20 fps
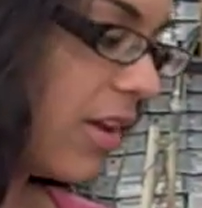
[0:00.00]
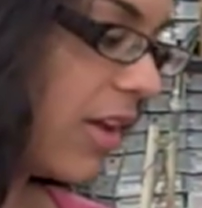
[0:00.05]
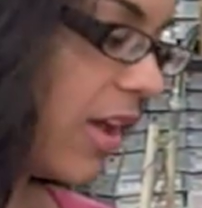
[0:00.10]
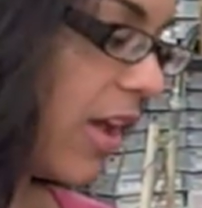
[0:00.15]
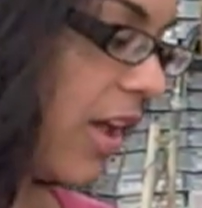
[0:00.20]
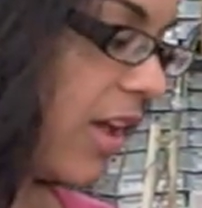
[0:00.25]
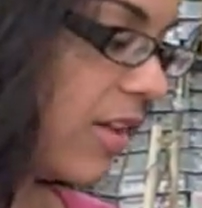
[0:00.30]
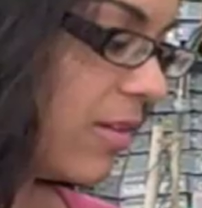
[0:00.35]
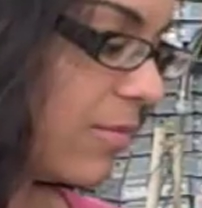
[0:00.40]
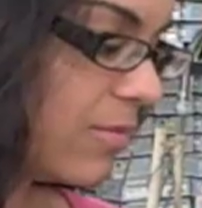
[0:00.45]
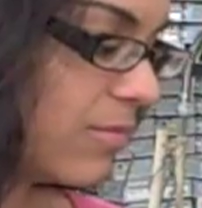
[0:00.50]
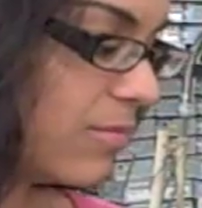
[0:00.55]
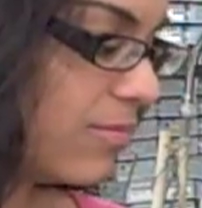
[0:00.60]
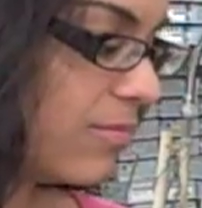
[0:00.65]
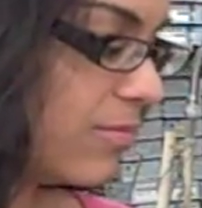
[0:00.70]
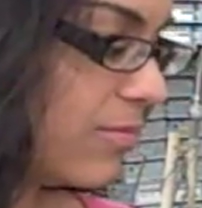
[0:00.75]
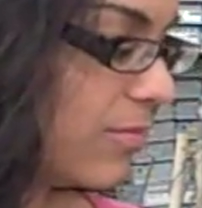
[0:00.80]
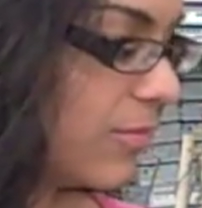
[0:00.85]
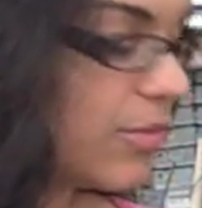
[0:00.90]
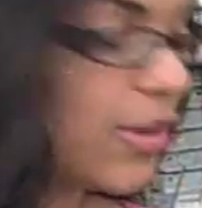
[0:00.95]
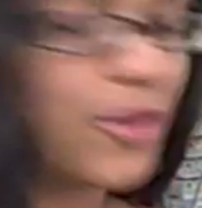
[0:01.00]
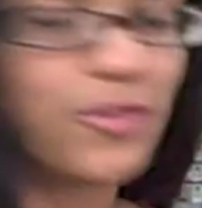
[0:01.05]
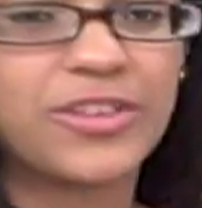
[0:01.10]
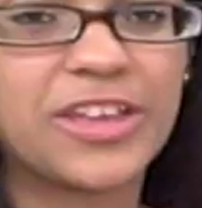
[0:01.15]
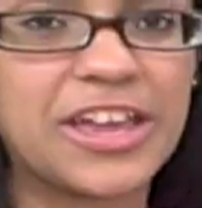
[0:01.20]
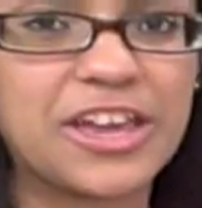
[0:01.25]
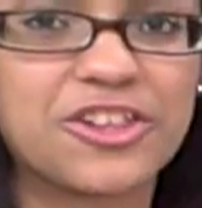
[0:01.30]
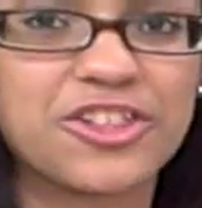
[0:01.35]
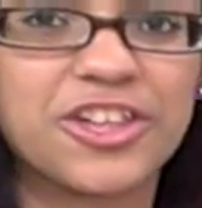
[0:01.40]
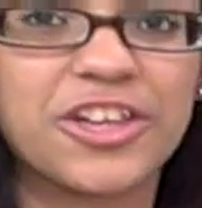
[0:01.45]
uh,
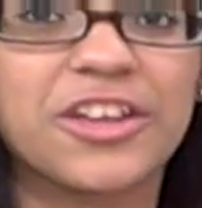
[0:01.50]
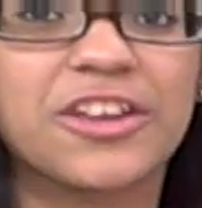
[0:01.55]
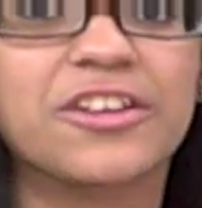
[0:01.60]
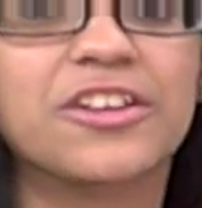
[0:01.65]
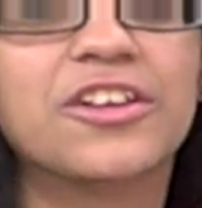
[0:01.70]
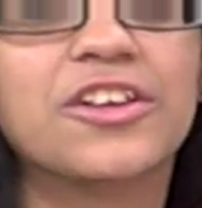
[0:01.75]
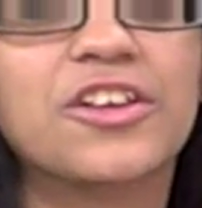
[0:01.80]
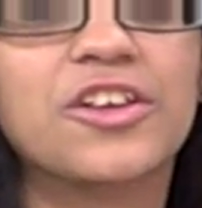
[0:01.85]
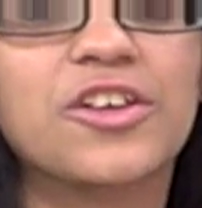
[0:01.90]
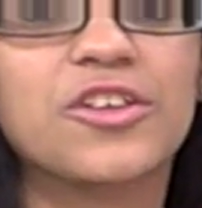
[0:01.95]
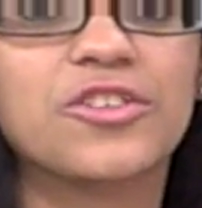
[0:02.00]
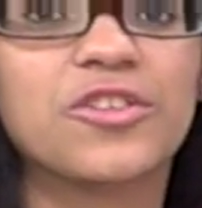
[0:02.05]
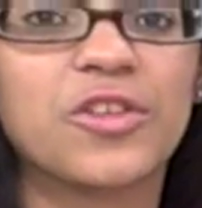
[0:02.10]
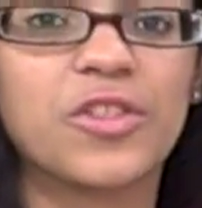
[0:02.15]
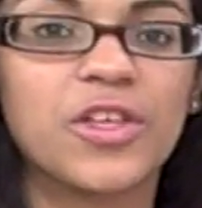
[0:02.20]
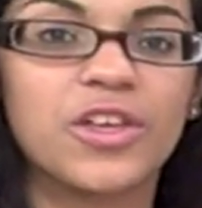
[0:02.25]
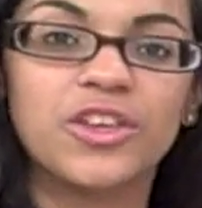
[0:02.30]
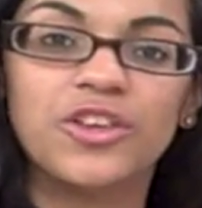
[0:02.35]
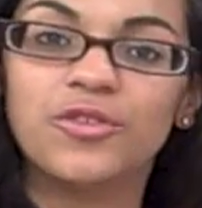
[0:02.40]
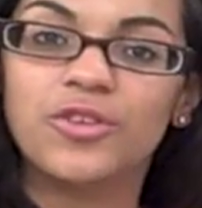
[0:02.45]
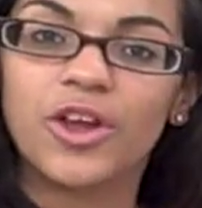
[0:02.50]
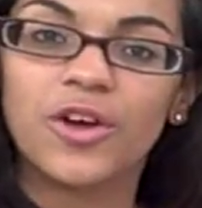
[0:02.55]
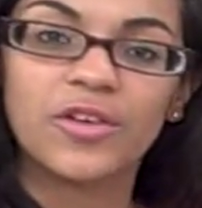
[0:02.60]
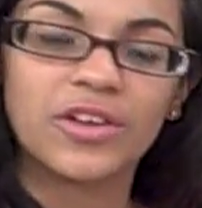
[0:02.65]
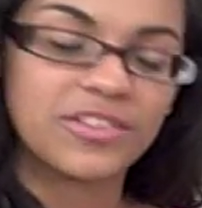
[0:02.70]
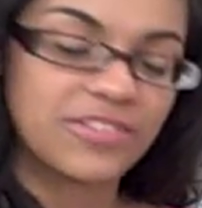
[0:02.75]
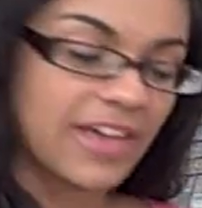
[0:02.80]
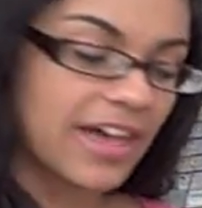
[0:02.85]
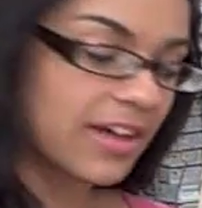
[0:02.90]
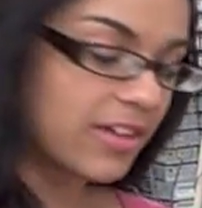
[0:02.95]
notation so that you know
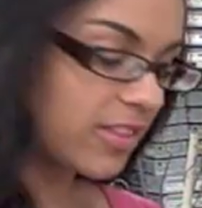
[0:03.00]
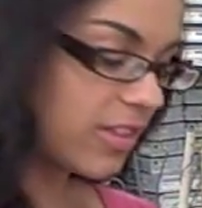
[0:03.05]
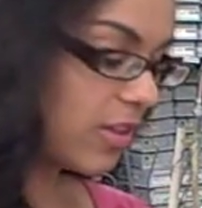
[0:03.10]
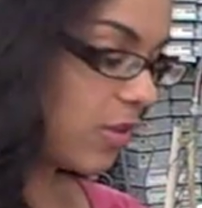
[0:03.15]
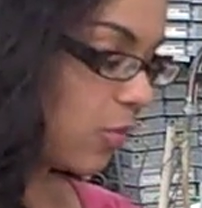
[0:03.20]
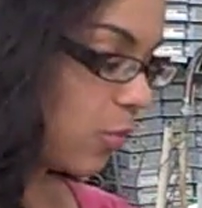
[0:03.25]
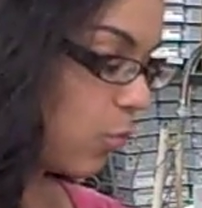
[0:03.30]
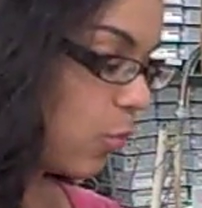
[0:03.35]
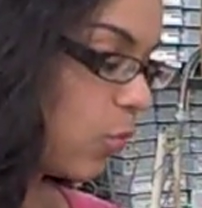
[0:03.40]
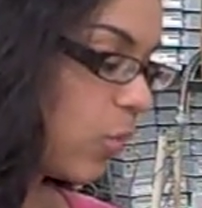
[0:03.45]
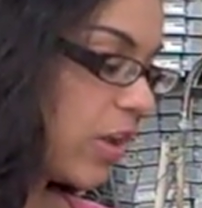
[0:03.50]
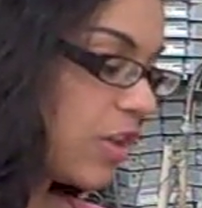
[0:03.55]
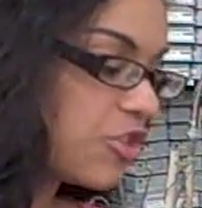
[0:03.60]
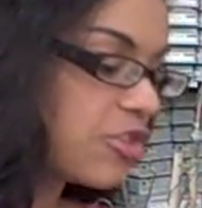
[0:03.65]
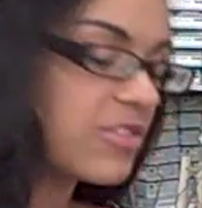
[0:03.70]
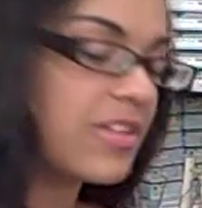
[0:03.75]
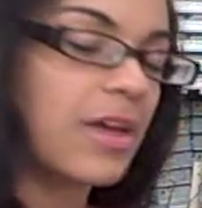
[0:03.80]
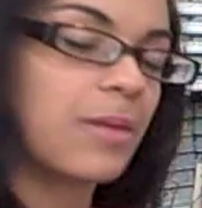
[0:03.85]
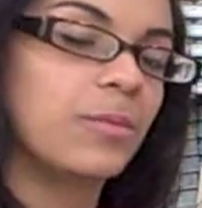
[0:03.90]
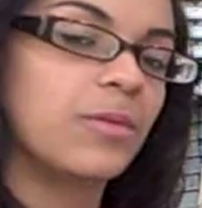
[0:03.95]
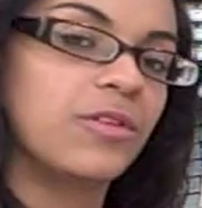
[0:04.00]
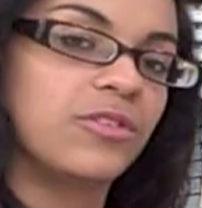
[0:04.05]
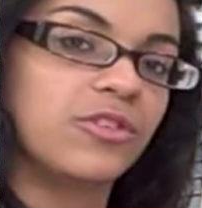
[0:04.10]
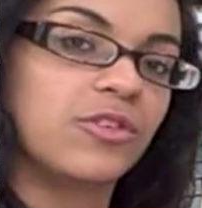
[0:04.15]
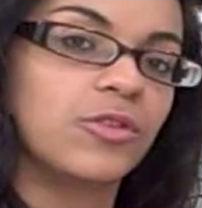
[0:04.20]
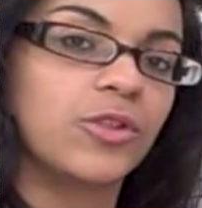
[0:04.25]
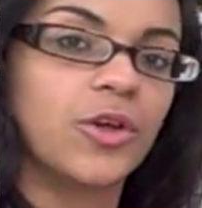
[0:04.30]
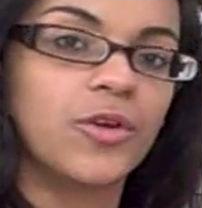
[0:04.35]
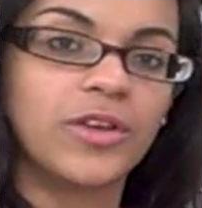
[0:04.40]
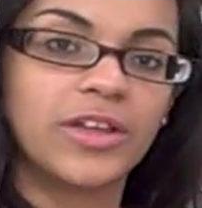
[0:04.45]
exactly which samples
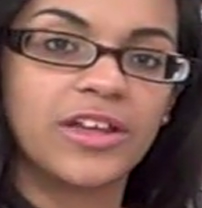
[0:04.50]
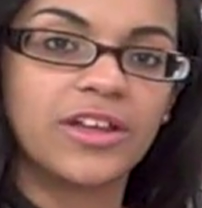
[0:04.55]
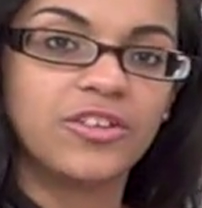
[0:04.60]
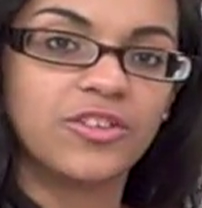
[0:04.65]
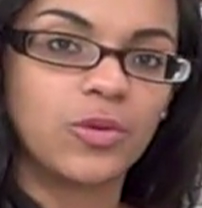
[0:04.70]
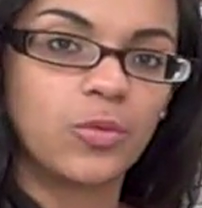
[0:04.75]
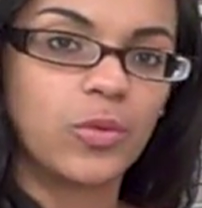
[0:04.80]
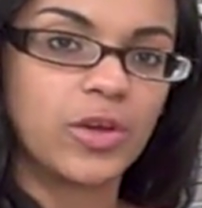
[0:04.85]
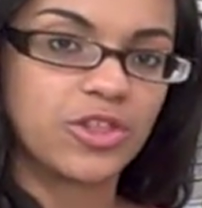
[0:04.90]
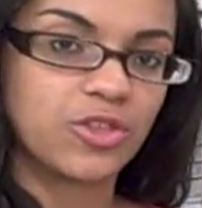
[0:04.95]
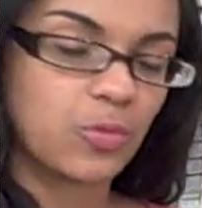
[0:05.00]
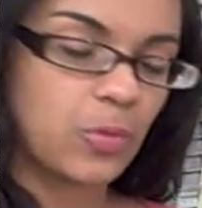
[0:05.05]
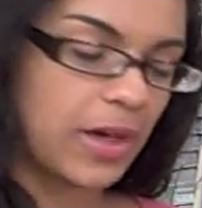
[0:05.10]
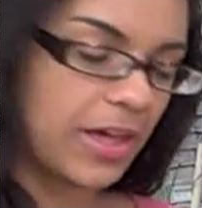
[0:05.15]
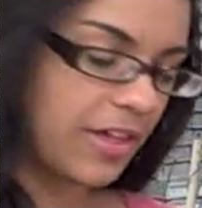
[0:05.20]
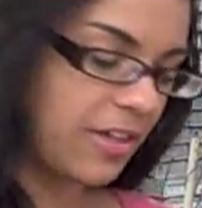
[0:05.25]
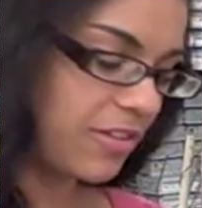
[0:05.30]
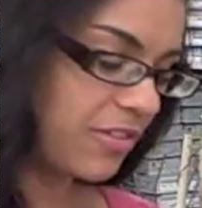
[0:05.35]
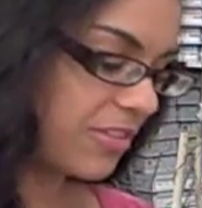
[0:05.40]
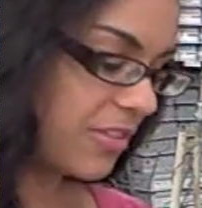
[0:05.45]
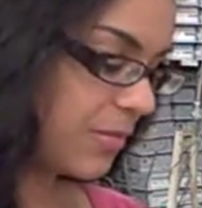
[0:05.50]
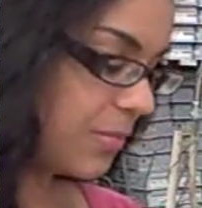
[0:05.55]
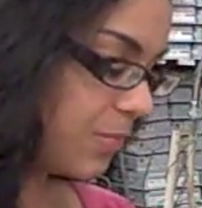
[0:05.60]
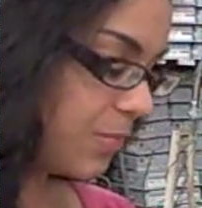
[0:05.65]
you're loading into which wells.